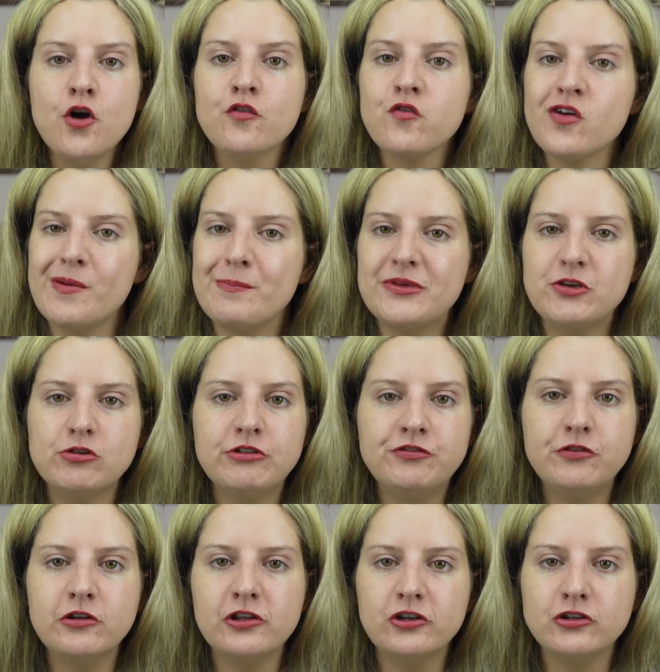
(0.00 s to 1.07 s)
for a
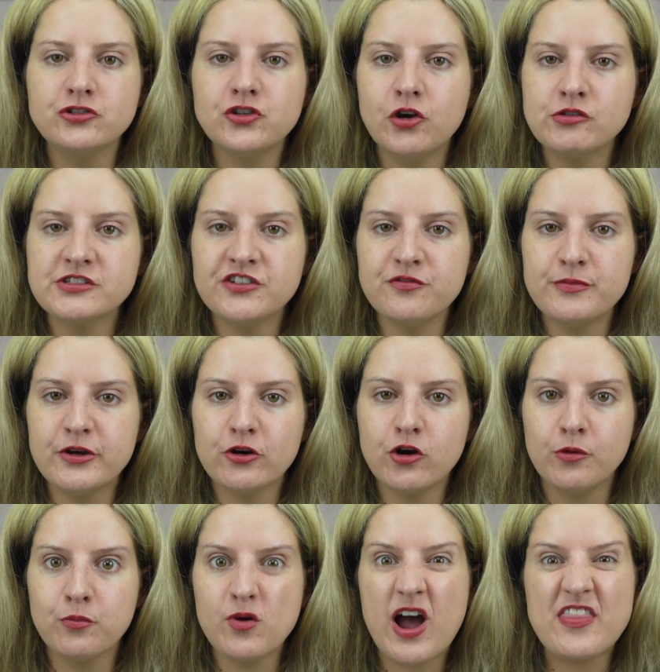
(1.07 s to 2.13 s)
beautiful little dose of
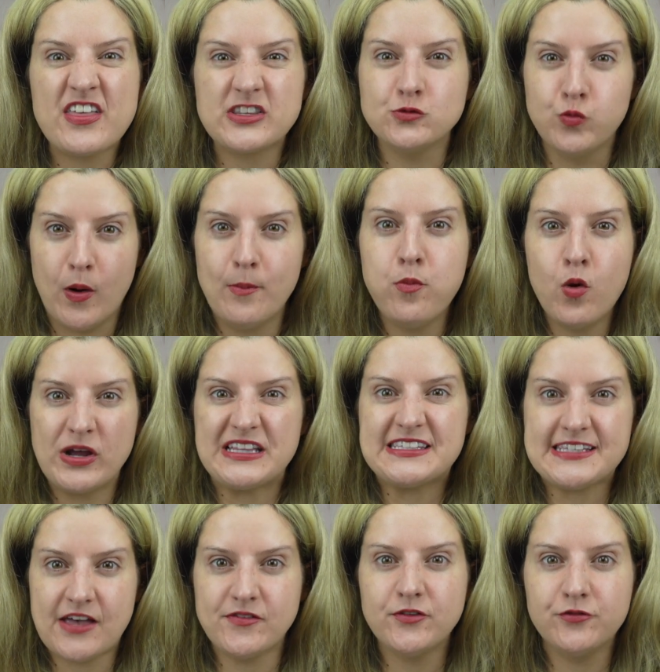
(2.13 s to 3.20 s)
Miracle Broth that's
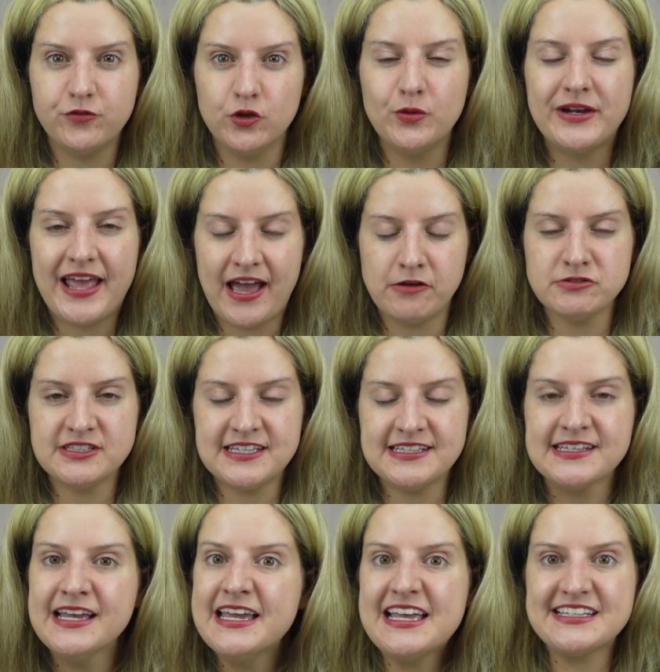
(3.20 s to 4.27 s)
1.7 fluid
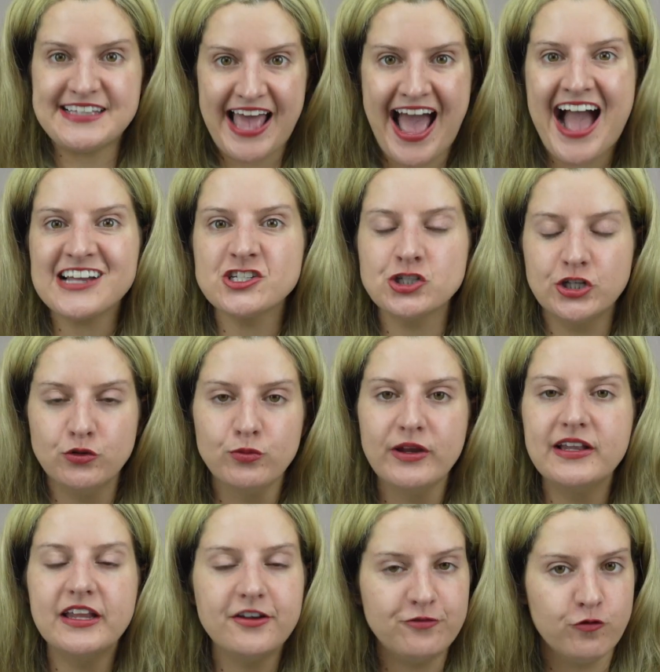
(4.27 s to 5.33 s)
ounces is actually
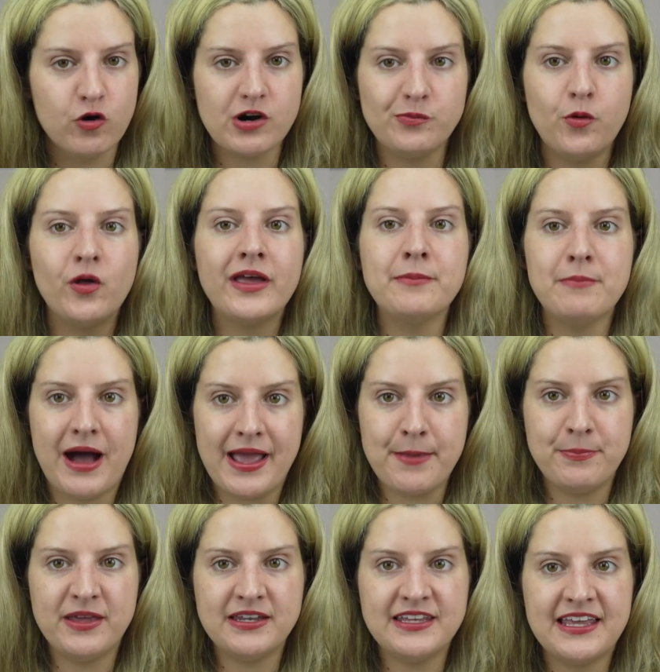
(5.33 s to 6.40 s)
really affordable, in my
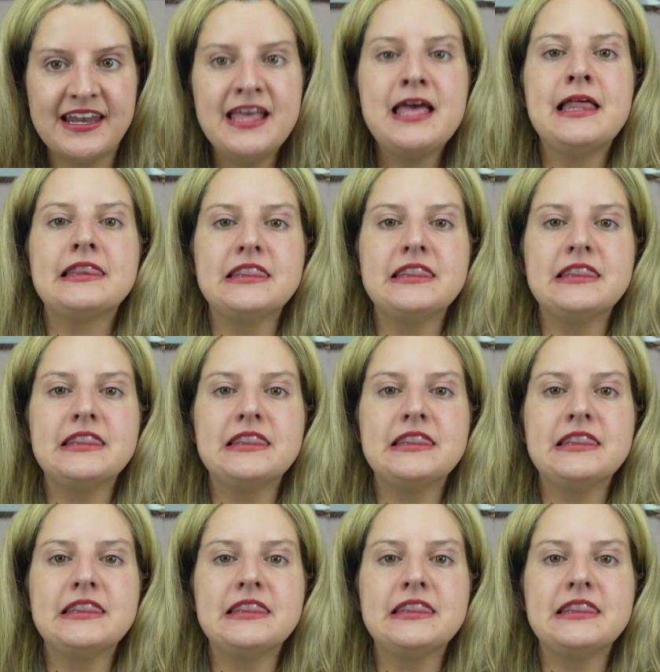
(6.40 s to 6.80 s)
opinion.